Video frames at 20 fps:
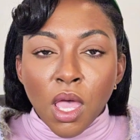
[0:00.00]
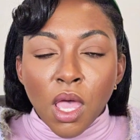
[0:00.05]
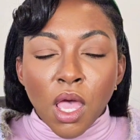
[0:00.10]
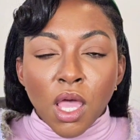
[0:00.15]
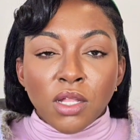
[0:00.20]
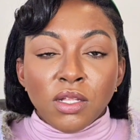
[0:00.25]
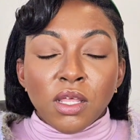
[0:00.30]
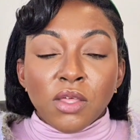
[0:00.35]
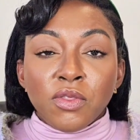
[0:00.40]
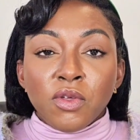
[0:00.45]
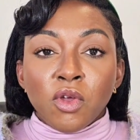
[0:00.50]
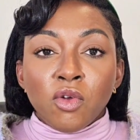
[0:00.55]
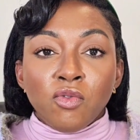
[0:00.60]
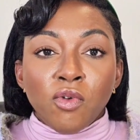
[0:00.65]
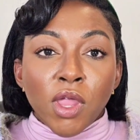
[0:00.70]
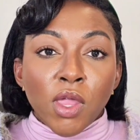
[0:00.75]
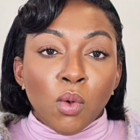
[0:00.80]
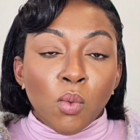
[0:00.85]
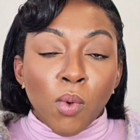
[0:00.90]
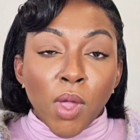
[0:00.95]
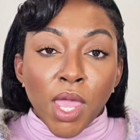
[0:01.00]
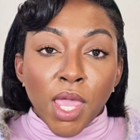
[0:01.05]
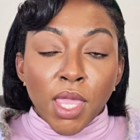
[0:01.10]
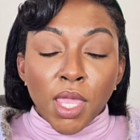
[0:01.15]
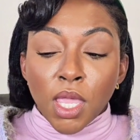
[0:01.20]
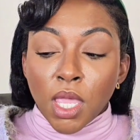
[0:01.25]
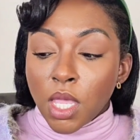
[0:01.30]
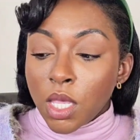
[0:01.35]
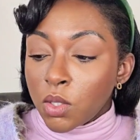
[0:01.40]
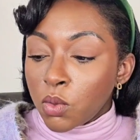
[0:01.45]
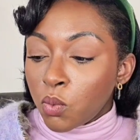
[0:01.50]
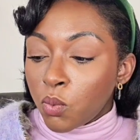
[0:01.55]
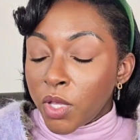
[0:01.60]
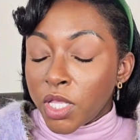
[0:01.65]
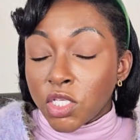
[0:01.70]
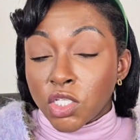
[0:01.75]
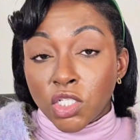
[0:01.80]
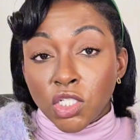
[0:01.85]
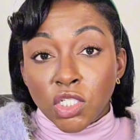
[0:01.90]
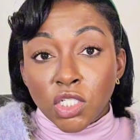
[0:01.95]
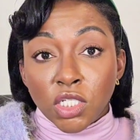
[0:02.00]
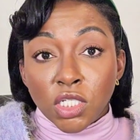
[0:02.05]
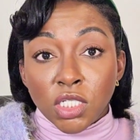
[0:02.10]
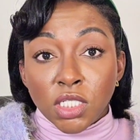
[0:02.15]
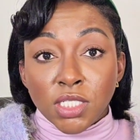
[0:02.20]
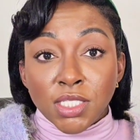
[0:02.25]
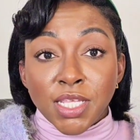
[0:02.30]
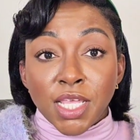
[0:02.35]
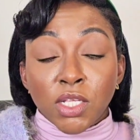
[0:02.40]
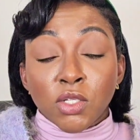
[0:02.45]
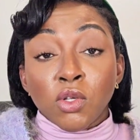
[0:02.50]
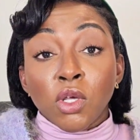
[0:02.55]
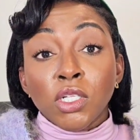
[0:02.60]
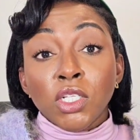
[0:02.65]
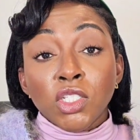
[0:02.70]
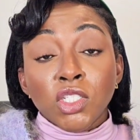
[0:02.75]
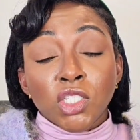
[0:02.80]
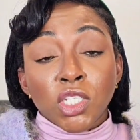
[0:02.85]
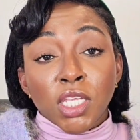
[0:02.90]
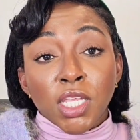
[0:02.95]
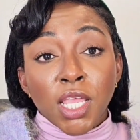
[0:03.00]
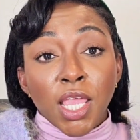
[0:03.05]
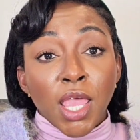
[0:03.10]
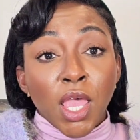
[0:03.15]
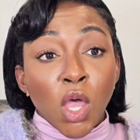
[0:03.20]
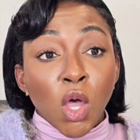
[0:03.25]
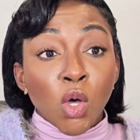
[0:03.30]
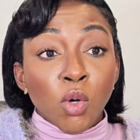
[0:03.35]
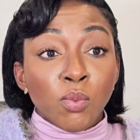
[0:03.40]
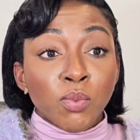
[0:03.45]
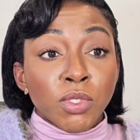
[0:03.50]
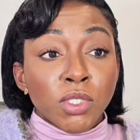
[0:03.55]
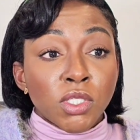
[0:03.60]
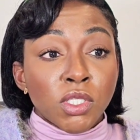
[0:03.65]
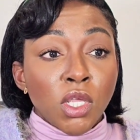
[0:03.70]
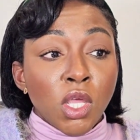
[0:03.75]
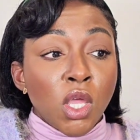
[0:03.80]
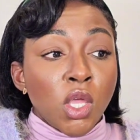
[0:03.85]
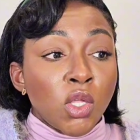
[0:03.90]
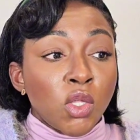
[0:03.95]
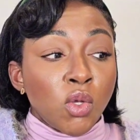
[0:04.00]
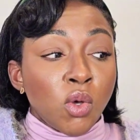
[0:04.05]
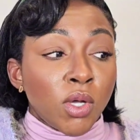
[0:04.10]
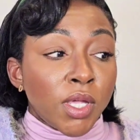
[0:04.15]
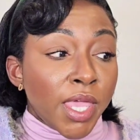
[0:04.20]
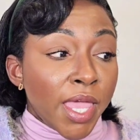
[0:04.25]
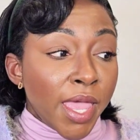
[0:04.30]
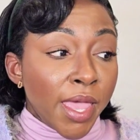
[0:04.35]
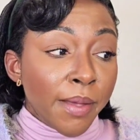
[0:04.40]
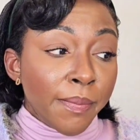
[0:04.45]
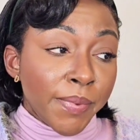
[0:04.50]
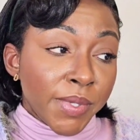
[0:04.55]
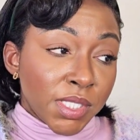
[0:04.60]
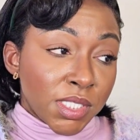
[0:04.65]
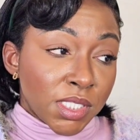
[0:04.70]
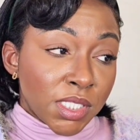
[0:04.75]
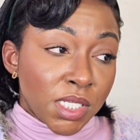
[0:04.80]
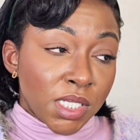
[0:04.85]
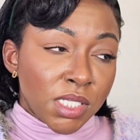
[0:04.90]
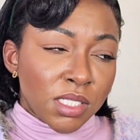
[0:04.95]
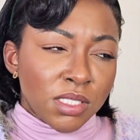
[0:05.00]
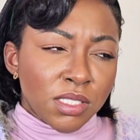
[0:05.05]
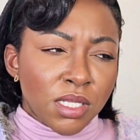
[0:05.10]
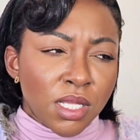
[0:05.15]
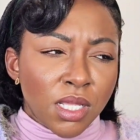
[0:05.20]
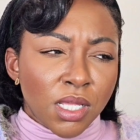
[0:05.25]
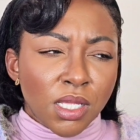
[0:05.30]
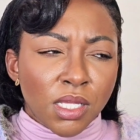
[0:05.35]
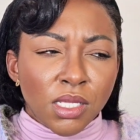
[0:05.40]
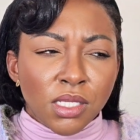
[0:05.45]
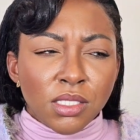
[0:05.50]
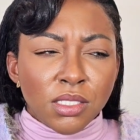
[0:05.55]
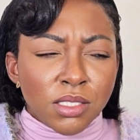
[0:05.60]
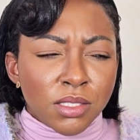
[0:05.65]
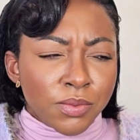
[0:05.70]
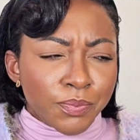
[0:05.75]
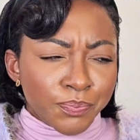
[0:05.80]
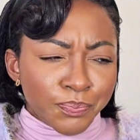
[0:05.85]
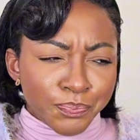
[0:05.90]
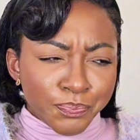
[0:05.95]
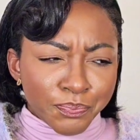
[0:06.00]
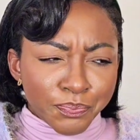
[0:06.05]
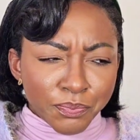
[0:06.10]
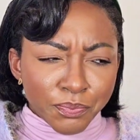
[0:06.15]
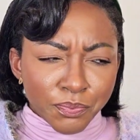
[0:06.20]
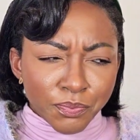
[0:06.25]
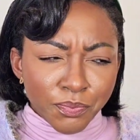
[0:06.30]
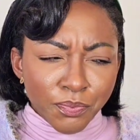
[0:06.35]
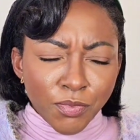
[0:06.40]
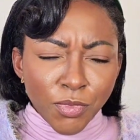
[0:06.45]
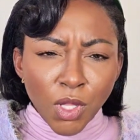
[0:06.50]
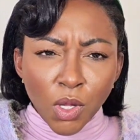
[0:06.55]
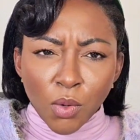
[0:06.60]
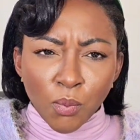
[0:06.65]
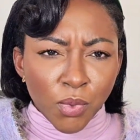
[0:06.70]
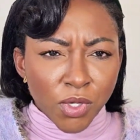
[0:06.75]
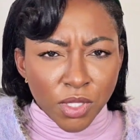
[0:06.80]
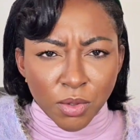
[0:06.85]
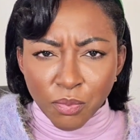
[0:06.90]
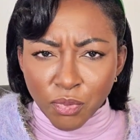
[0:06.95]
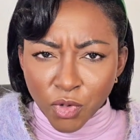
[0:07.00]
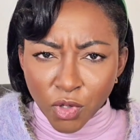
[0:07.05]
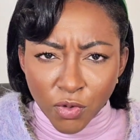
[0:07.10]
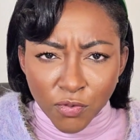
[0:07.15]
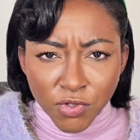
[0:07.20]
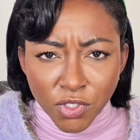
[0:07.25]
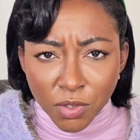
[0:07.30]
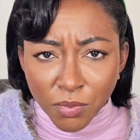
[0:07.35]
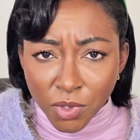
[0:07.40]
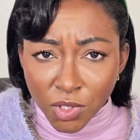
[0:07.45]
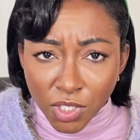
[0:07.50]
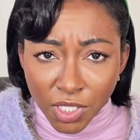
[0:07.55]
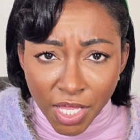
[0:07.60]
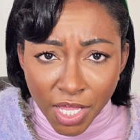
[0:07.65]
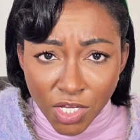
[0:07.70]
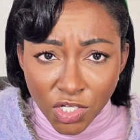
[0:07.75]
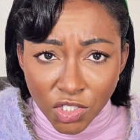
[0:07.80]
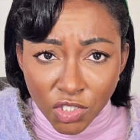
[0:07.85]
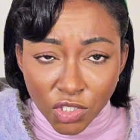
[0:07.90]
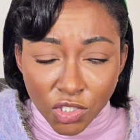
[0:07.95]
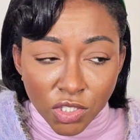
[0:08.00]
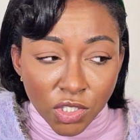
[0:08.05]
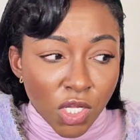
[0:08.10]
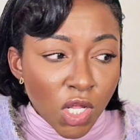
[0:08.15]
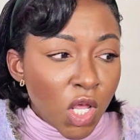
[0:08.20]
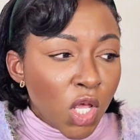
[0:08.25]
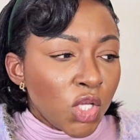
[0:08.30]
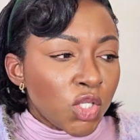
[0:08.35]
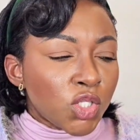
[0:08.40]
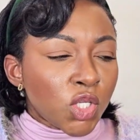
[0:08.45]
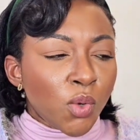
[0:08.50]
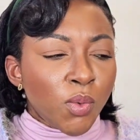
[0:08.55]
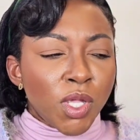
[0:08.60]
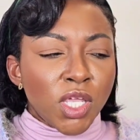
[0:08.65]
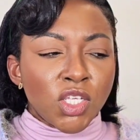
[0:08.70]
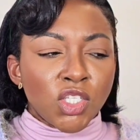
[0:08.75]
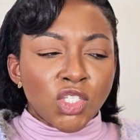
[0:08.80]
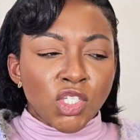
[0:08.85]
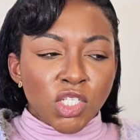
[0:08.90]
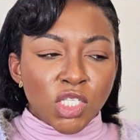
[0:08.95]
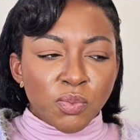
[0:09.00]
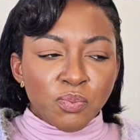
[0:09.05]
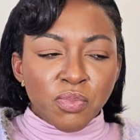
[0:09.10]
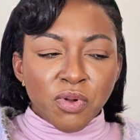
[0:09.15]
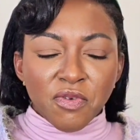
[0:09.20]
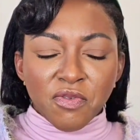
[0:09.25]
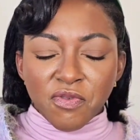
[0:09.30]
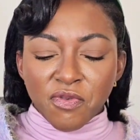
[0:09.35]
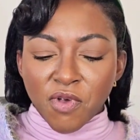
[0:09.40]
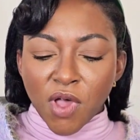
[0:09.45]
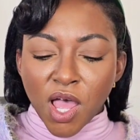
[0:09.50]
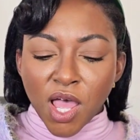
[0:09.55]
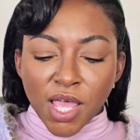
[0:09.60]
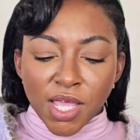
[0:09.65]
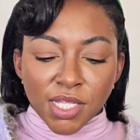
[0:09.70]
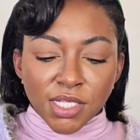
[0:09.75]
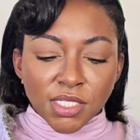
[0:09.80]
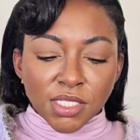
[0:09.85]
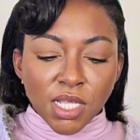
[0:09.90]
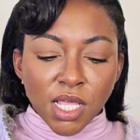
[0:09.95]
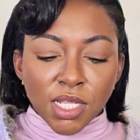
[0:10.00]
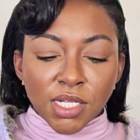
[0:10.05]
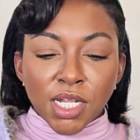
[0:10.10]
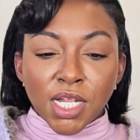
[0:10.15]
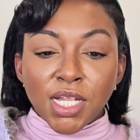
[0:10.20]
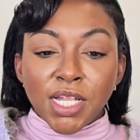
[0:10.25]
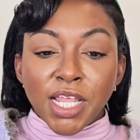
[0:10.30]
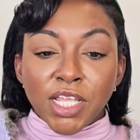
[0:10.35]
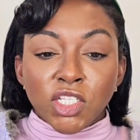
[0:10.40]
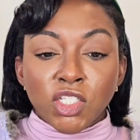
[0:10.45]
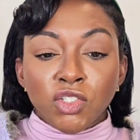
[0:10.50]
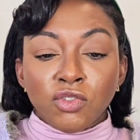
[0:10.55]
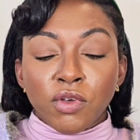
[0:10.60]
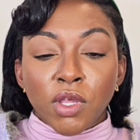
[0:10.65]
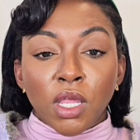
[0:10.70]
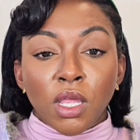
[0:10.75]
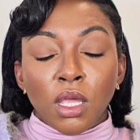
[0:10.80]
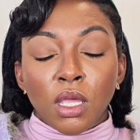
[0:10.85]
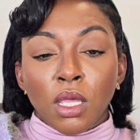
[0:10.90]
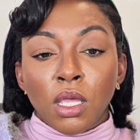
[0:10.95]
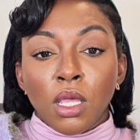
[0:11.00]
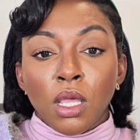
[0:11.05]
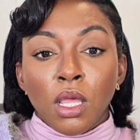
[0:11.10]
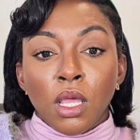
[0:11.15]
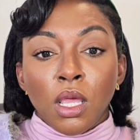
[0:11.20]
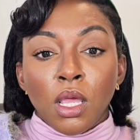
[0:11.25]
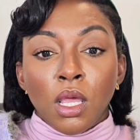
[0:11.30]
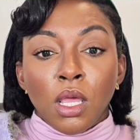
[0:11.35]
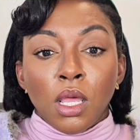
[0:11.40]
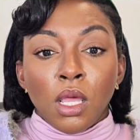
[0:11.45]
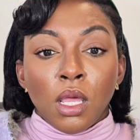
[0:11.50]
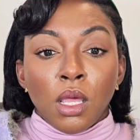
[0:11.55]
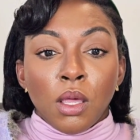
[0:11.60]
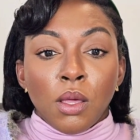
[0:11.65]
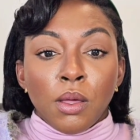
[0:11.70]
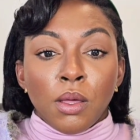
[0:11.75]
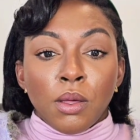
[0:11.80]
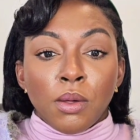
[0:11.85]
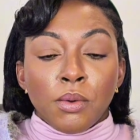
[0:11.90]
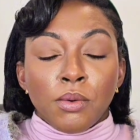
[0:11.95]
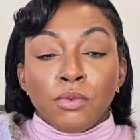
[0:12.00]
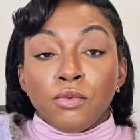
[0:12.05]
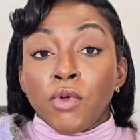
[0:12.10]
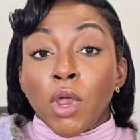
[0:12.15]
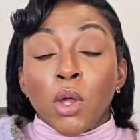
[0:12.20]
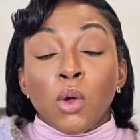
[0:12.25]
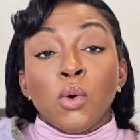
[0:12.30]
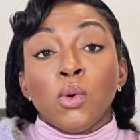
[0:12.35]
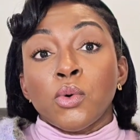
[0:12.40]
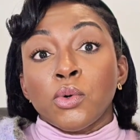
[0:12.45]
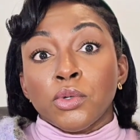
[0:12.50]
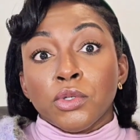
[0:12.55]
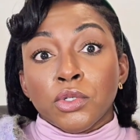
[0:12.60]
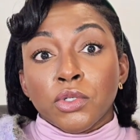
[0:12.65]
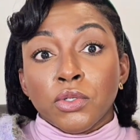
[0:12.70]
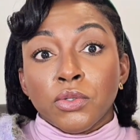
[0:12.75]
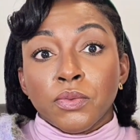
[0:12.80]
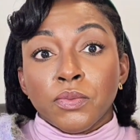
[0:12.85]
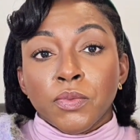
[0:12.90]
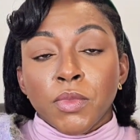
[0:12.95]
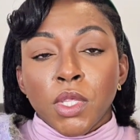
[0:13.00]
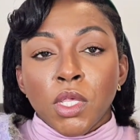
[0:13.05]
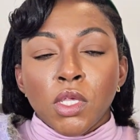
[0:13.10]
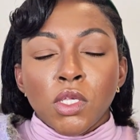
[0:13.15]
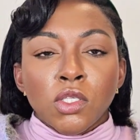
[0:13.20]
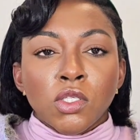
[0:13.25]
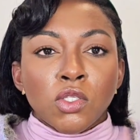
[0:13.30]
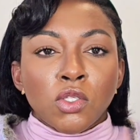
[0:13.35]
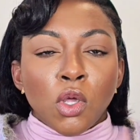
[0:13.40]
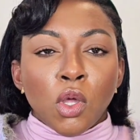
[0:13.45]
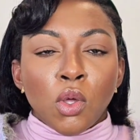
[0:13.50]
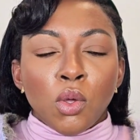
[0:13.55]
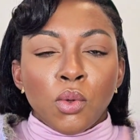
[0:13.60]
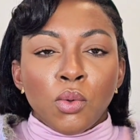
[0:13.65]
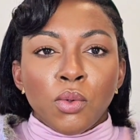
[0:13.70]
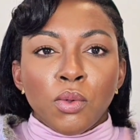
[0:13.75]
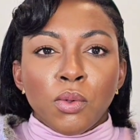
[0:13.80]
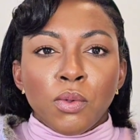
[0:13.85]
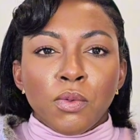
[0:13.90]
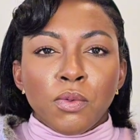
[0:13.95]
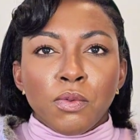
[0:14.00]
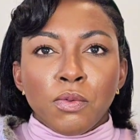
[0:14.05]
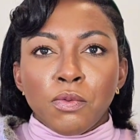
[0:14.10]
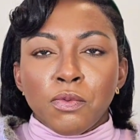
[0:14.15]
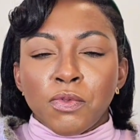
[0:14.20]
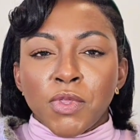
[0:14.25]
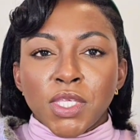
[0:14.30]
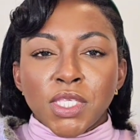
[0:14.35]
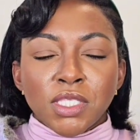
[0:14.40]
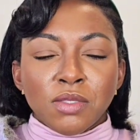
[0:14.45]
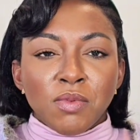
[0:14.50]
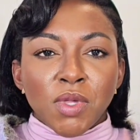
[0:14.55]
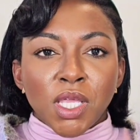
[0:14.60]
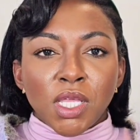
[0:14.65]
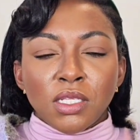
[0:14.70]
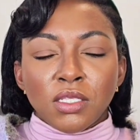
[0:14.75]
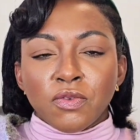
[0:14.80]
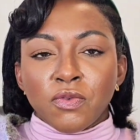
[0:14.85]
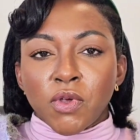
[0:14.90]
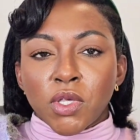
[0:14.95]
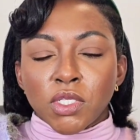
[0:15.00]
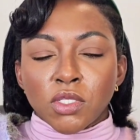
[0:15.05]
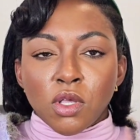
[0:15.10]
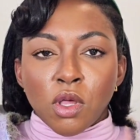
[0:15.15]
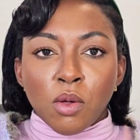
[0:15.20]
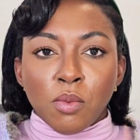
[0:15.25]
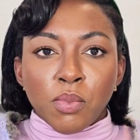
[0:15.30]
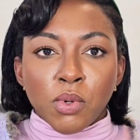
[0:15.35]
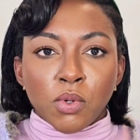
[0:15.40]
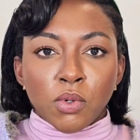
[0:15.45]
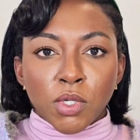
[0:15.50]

Another great way in which technology helps your care business is with improved communication. So it just provides an electric record. So this means, for example,